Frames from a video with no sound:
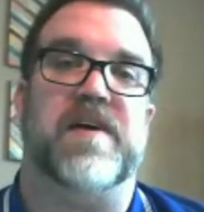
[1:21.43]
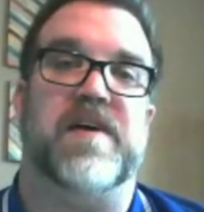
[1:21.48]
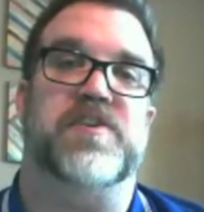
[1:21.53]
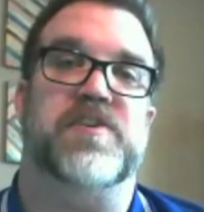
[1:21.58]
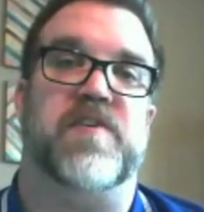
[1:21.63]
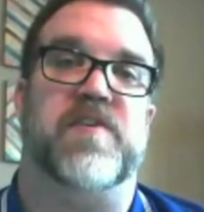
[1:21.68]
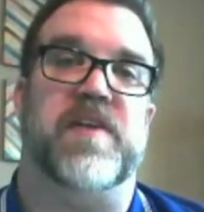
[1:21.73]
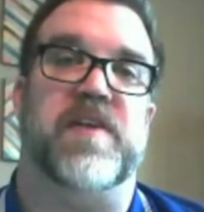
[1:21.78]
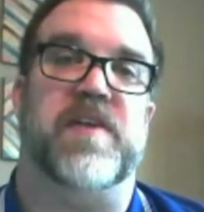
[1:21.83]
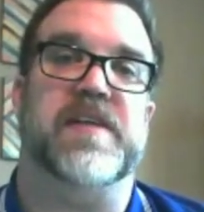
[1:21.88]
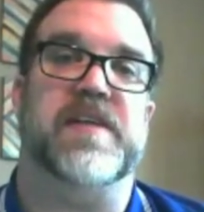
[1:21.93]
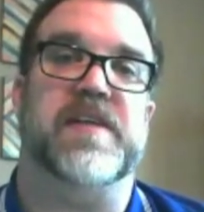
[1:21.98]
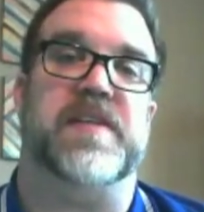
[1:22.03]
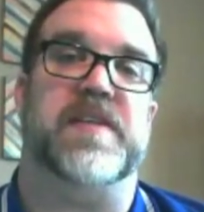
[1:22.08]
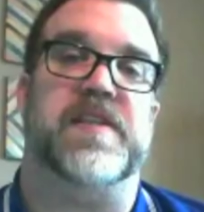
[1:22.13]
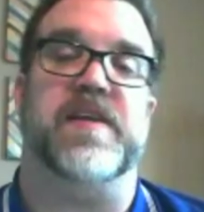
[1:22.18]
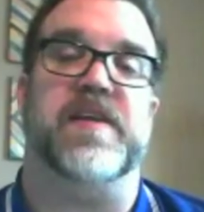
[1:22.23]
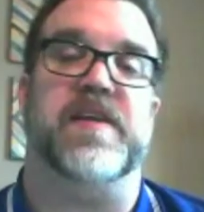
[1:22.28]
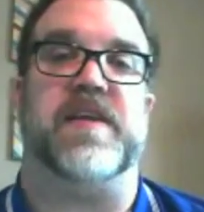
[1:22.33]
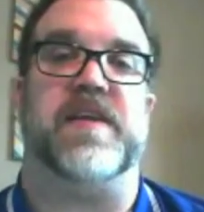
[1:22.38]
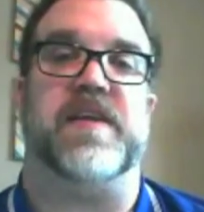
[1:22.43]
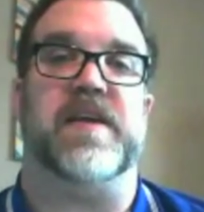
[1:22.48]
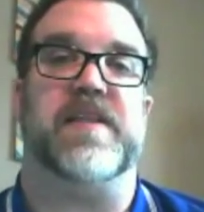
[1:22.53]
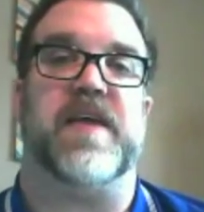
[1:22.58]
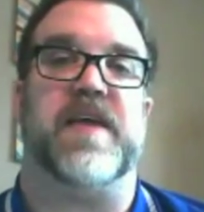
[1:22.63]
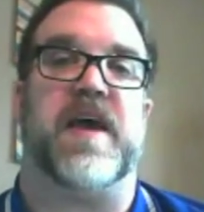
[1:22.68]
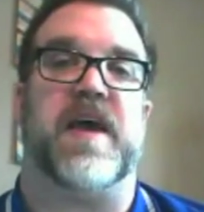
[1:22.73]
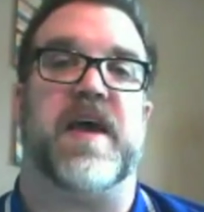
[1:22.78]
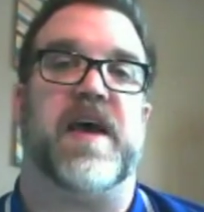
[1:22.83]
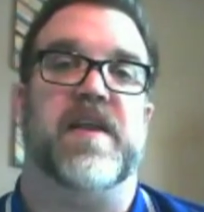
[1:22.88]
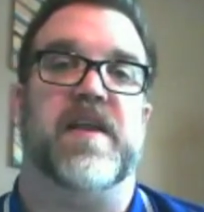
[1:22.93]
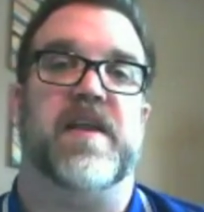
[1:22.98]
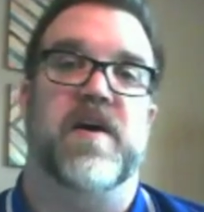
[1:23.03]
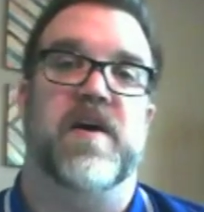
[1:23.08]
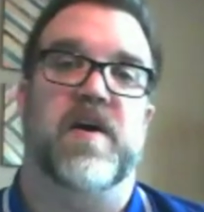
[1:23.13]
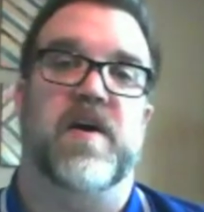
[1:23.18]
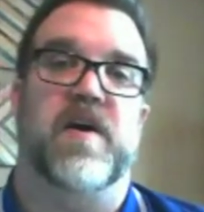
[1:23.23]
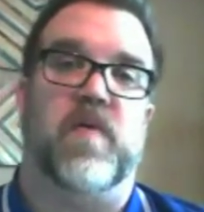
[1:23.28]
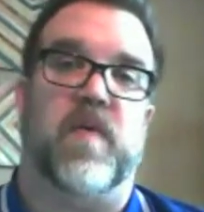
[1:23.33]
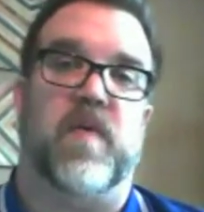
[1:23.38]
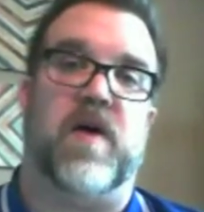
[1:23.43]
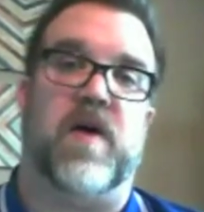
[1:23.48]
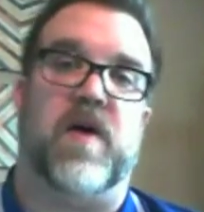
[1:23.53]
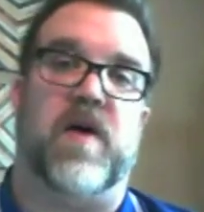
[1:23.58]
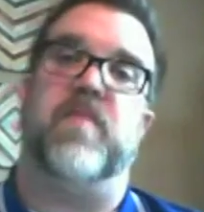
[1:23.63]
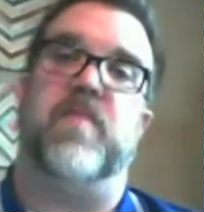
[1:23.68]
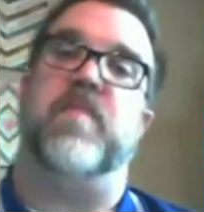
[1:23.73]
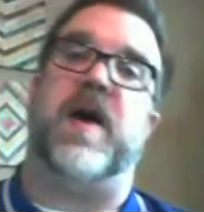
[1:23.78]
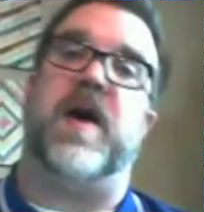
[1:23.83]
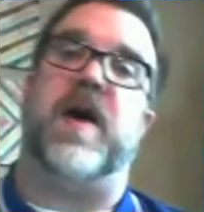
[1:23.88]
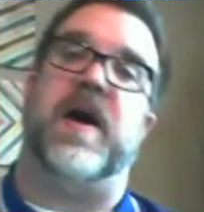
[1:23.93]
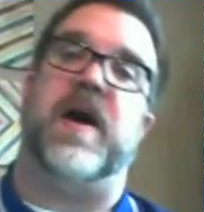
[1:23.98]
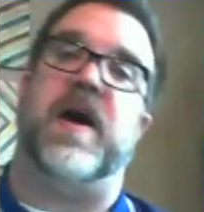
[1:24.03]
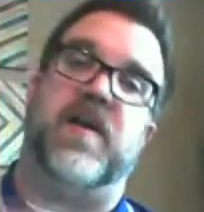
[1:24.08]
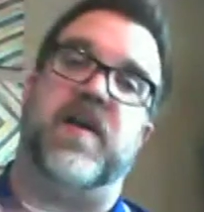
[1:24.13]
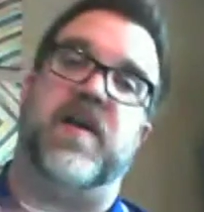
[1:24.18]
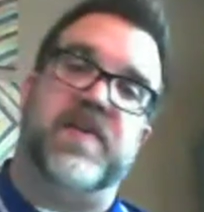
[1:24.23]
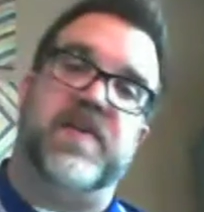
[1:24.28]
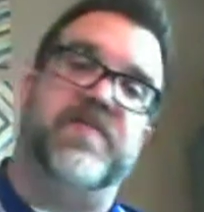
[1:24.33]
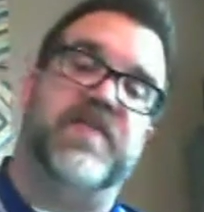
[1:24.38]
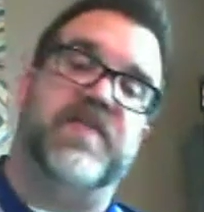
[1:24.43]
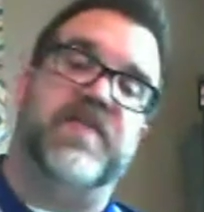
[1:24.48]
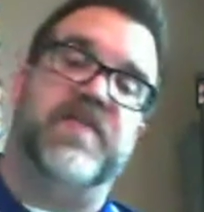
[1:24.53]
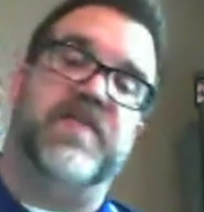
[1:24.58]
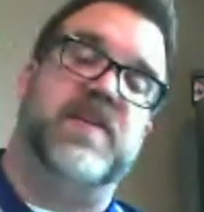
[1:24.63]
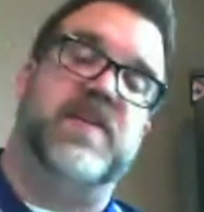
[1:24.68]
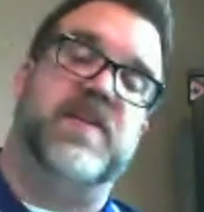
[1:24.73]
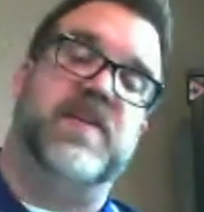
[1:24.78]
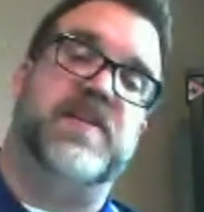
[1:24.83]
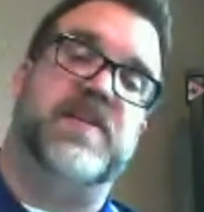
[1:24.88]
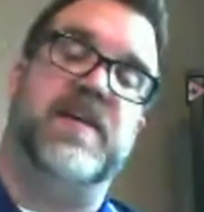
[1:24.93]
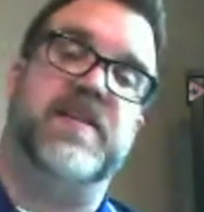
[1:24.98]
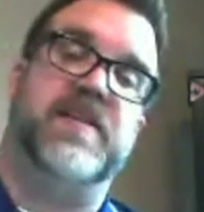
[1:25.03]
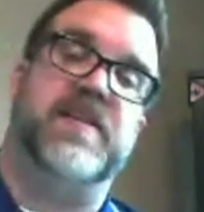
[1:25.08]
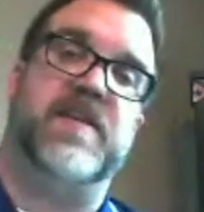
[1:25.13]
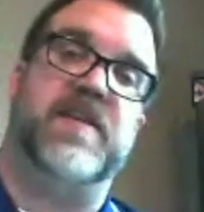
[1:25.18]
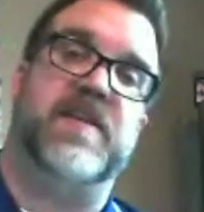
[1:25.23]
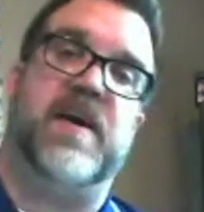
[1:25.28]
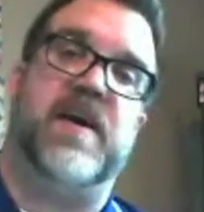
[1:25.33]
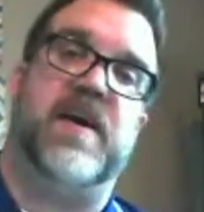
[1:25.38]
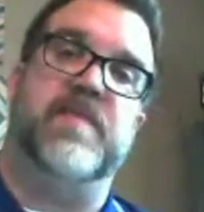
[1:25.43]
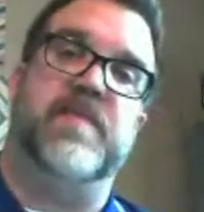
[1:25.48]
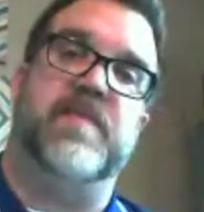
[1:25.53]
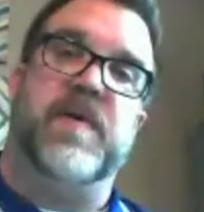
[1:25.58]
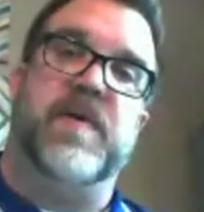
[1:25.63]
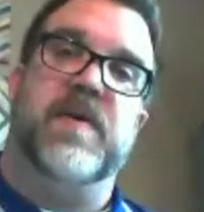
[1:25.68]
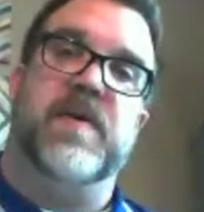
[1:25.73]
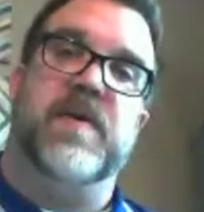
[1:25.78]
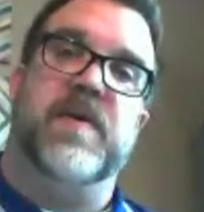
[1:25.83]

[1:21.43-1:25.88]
drinks and things like that. Well, my lovely fiance at the time,